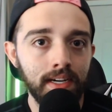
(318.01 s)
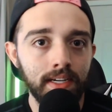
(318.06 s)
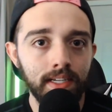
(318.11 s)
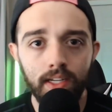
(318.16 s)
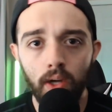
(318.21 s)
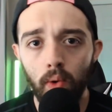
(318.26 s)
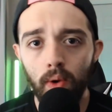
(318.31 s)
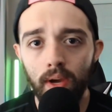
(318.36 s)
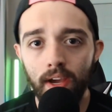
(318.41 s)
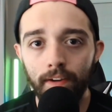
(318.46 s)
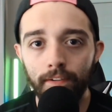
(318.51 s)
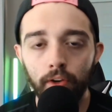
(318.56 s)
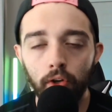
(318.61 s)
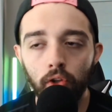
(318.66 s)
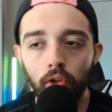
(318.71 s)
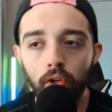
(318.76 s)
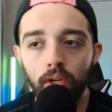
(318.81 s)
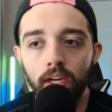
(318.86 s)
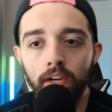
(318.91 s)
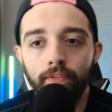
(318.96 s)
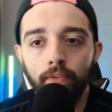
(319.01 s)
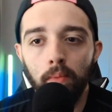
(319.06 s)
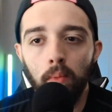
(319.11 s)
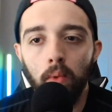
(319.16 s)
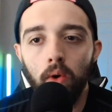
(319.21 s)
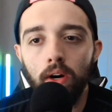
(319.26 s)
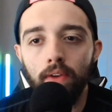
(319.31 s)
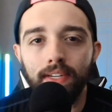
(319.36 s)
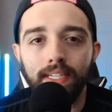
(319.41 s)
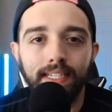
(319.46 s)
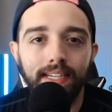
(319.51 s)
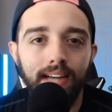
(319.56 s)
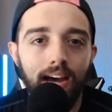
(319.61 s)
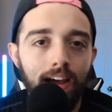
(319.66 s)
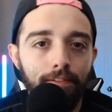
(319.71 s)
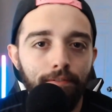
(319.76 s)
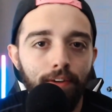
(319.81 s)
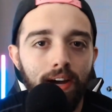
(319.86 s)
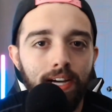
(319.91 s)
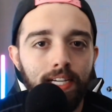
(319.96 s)
So if you're looking for more of a
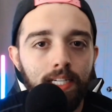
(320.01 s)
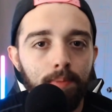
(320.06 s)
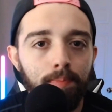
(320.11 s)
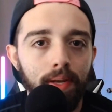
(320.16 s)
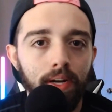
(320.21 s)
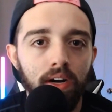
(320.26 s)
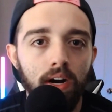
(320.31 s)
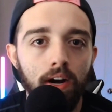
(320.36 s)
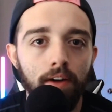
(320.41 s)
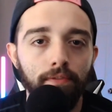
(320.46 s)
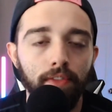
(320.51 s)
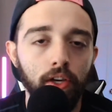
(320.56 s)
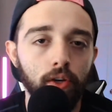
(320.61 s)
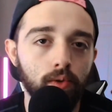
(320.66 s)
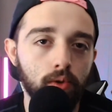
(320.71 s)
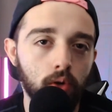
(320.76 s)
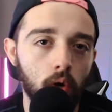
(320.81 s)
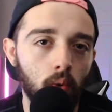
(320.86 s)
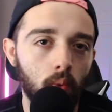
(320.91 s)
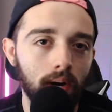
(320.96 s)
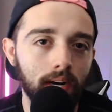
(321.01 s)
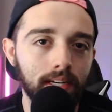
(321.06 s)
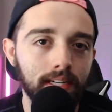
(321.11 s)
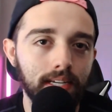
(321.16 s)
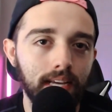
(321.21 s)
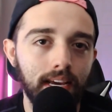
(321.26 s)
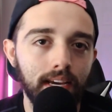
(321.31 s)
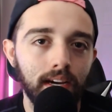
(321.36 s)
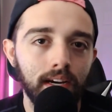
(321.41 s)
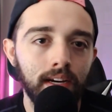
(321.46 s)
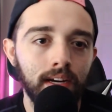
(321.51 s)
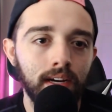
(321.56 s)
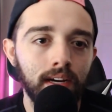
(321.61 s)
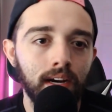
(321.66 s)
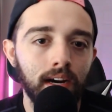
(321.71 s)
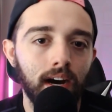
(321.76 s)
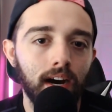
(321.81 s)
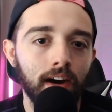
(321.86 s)
sci-fi spin-off that you don't want to take